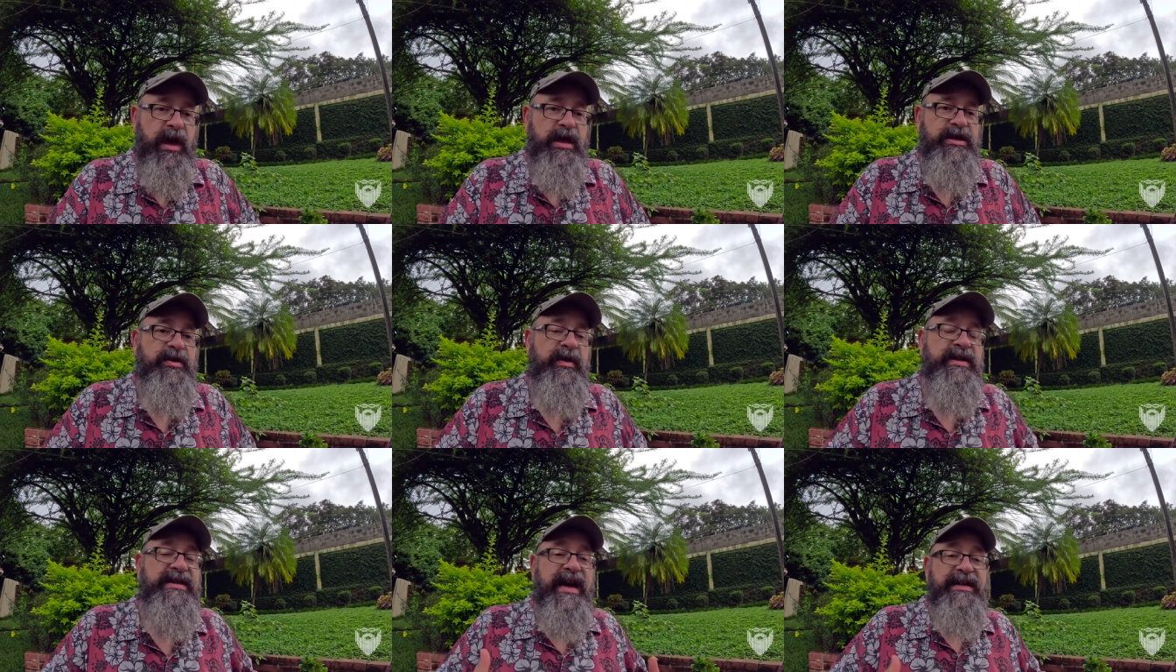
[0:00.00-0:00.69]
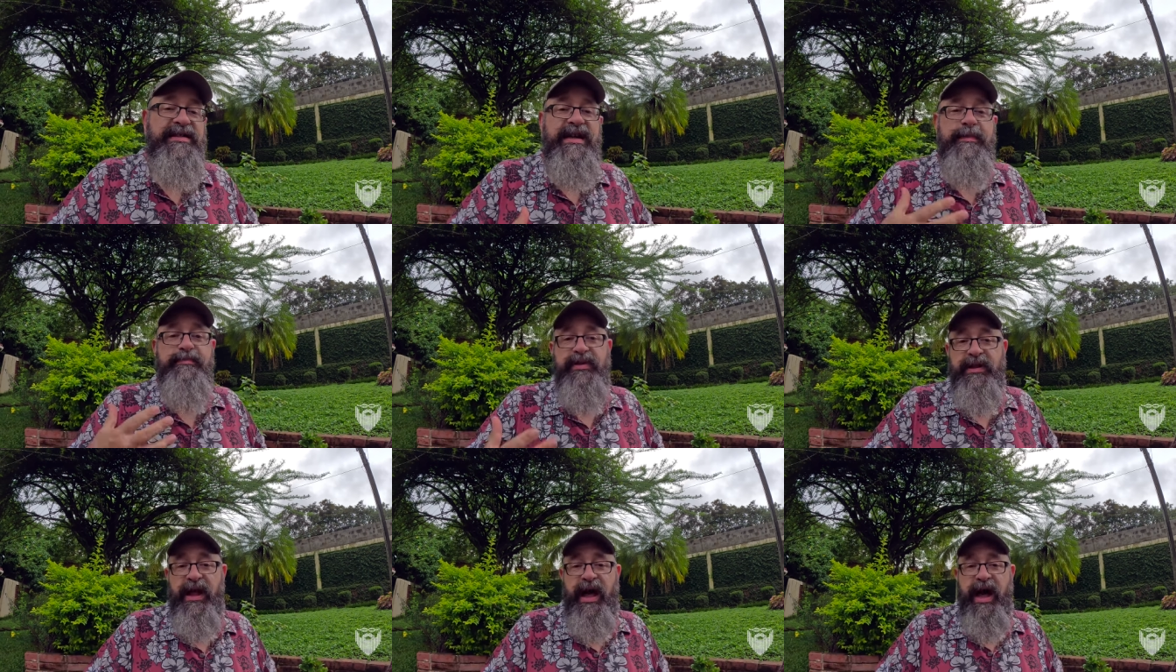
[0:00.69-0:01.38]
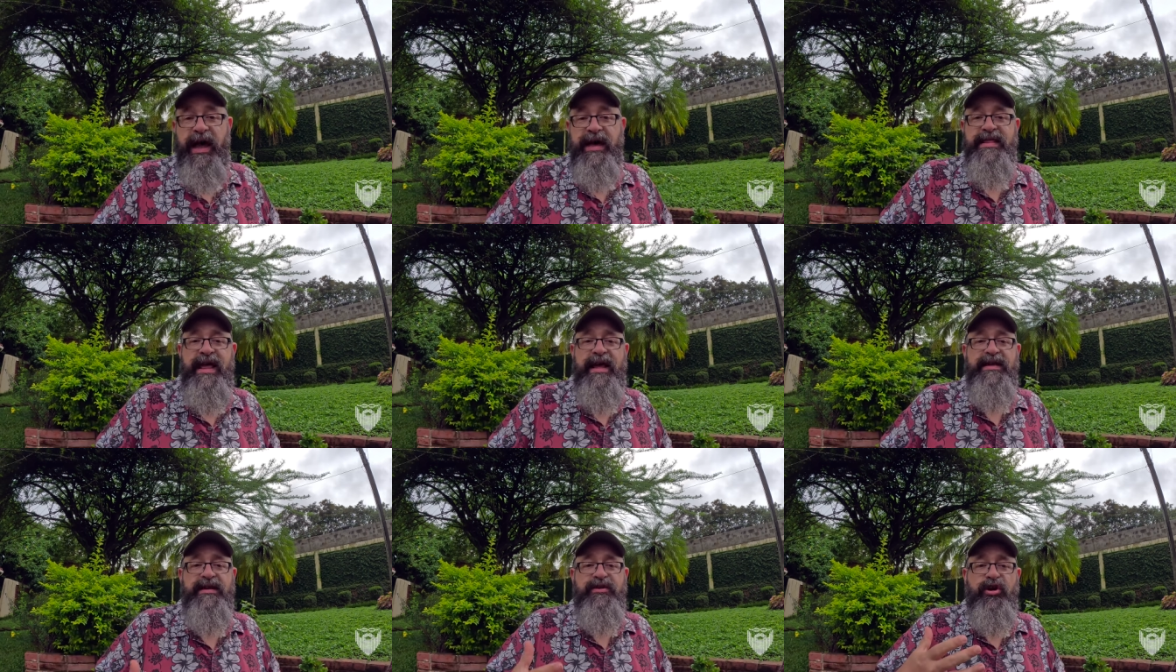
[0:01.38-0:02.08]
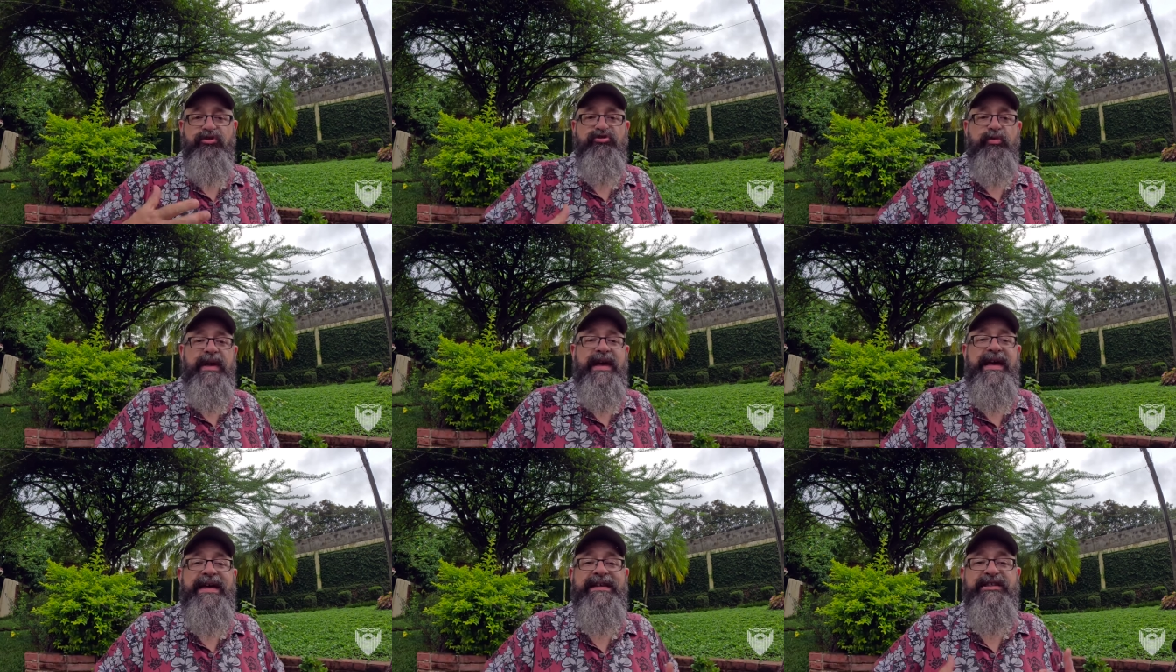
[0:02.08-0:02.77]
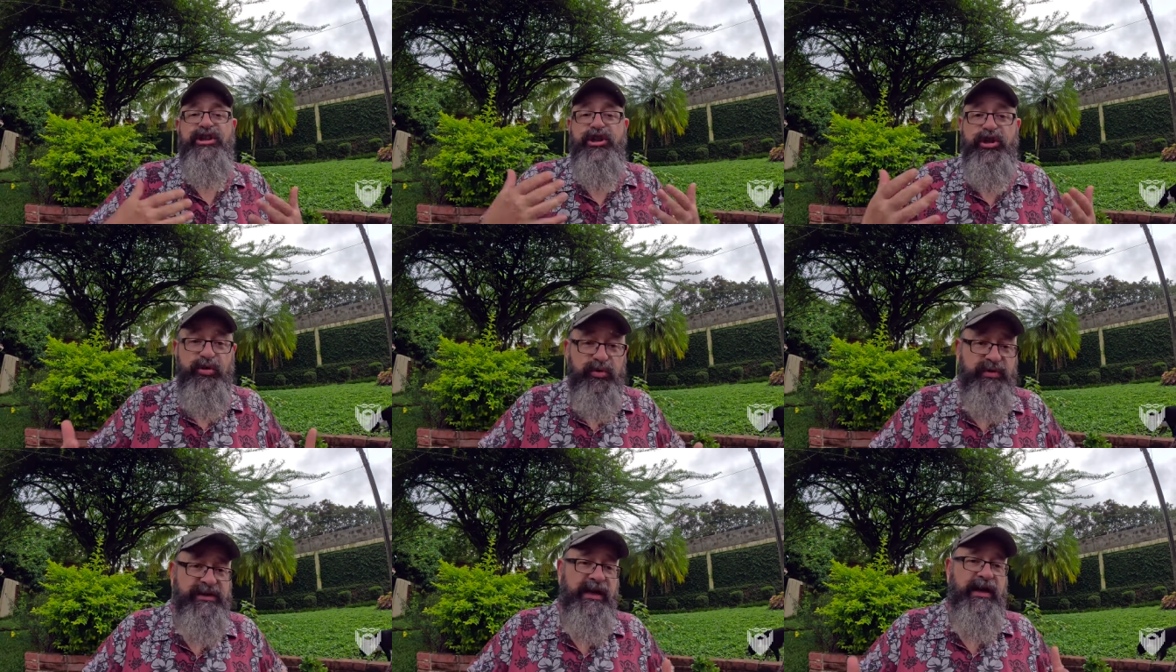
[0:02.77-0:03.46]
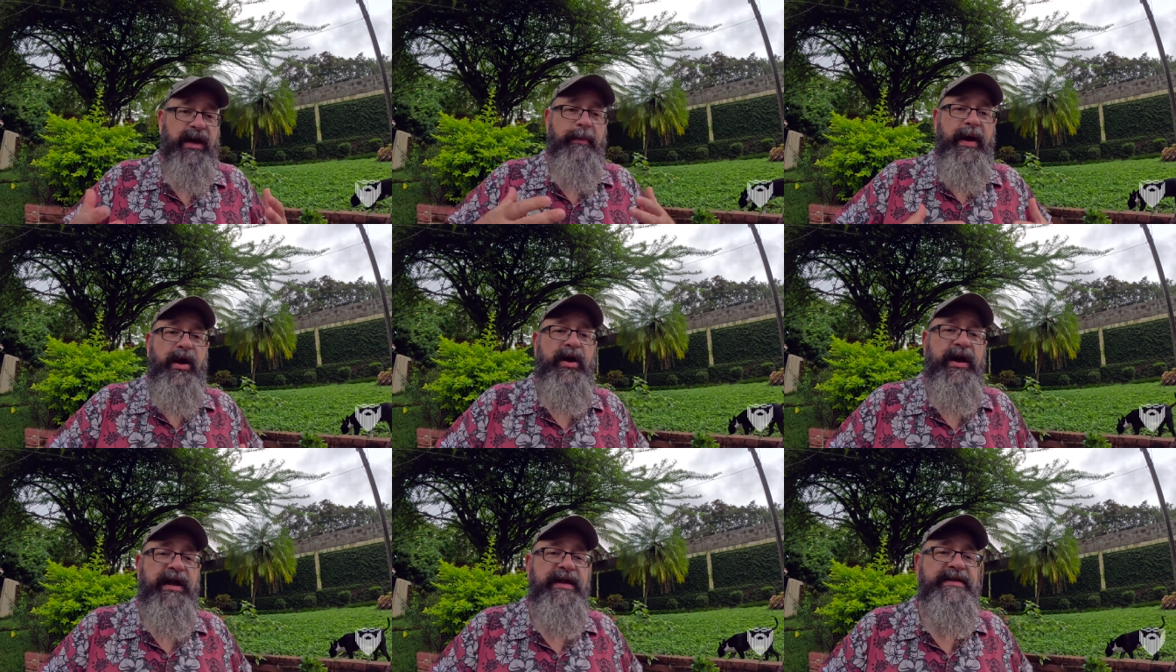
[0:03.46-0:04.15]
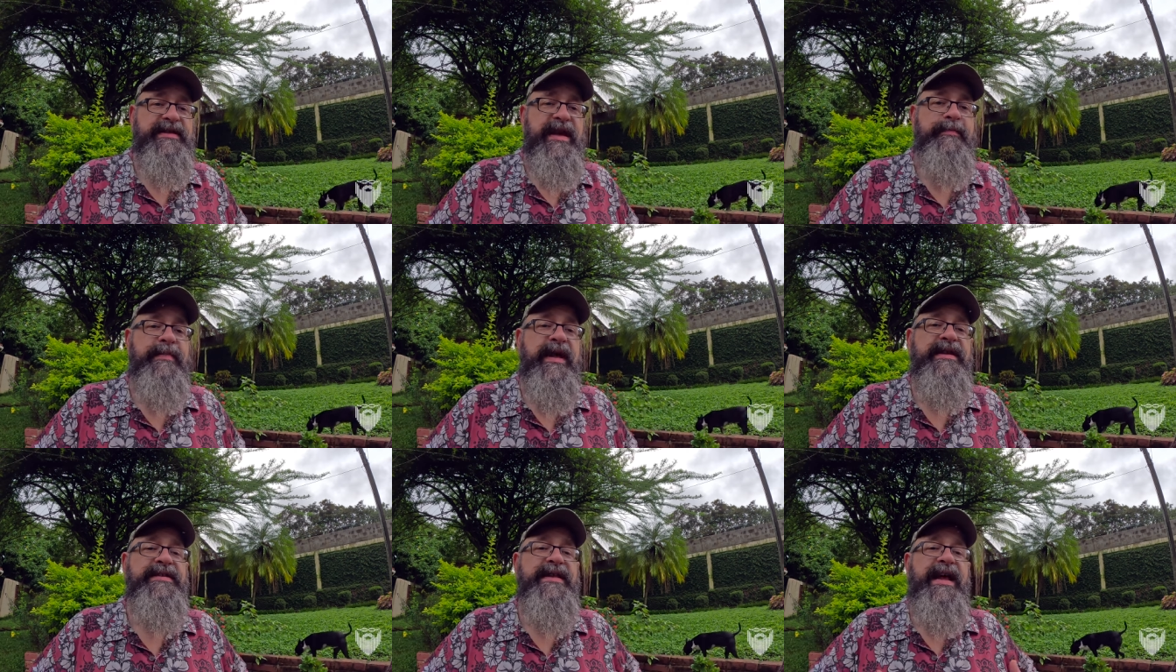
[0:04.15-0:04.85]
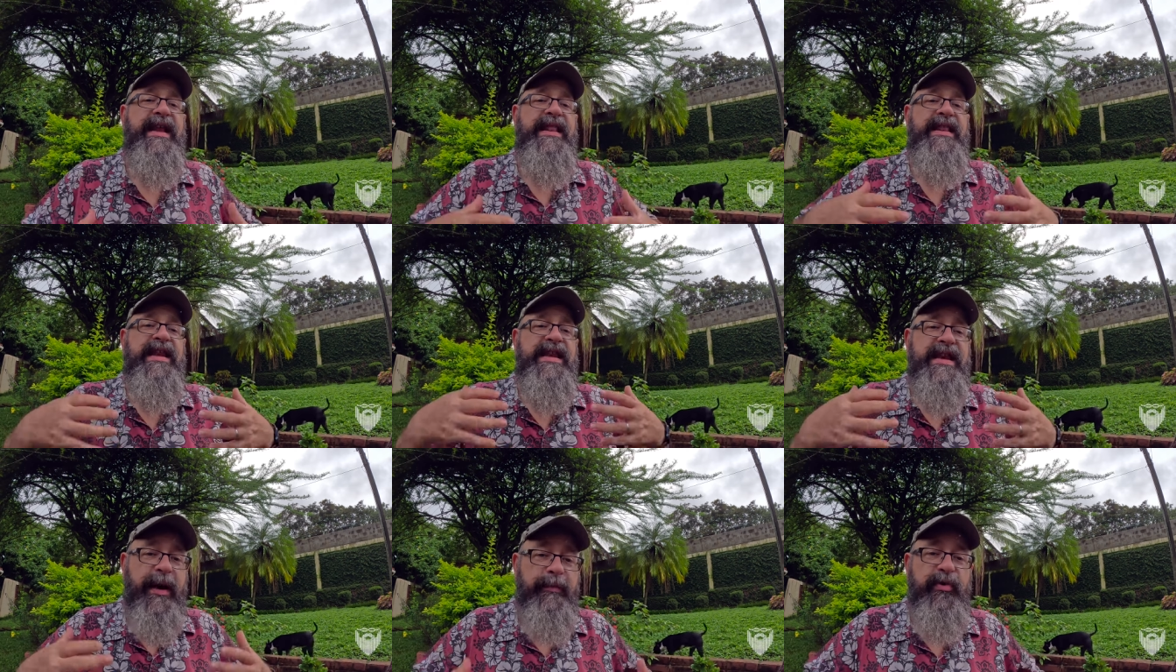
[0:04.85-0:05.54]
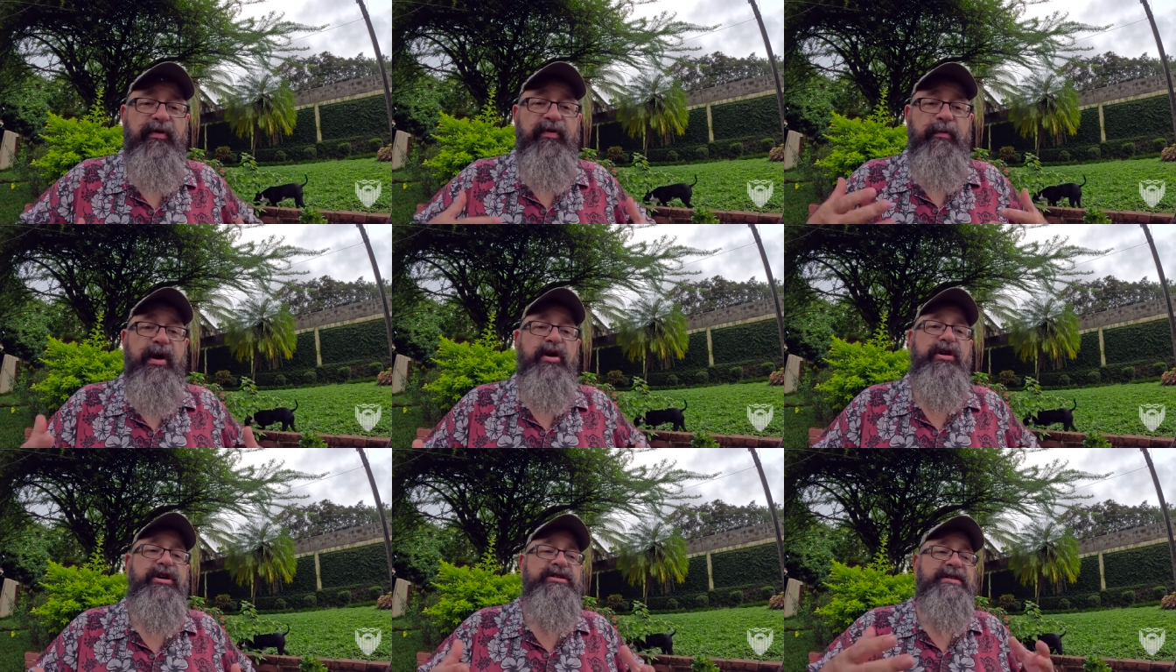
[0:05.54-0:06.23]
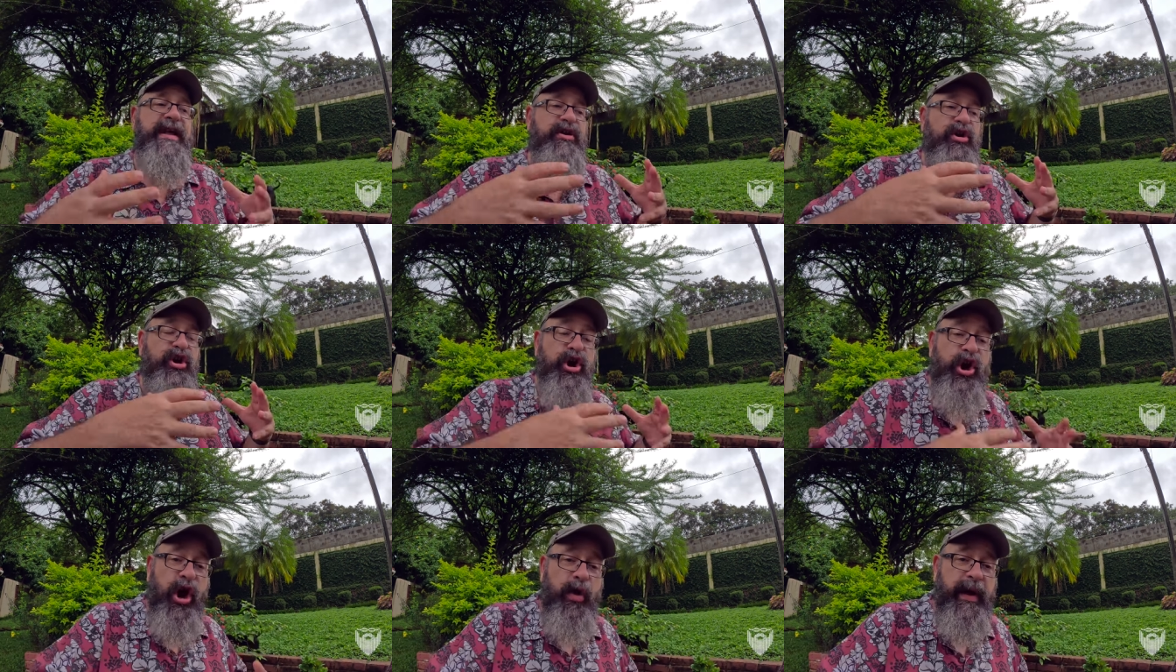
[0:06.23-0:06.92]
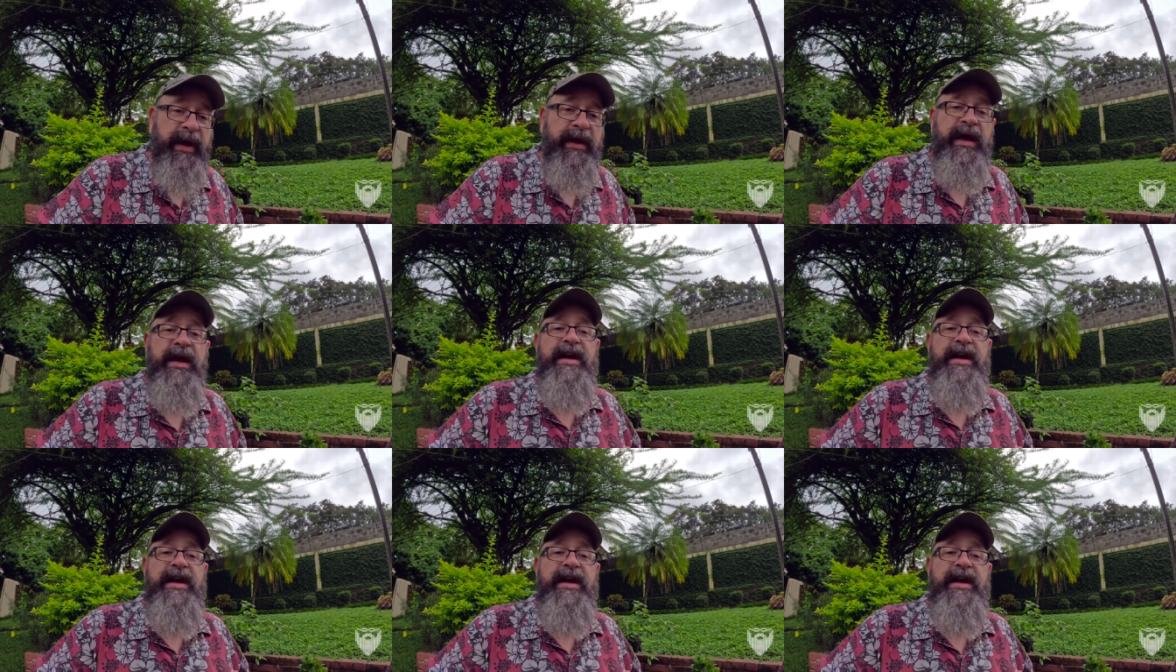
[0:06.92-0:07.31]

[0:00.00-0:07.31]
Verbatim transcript: So it doesn't imply that Costa Rica is losing Americans. It means that the number of Americans that are going,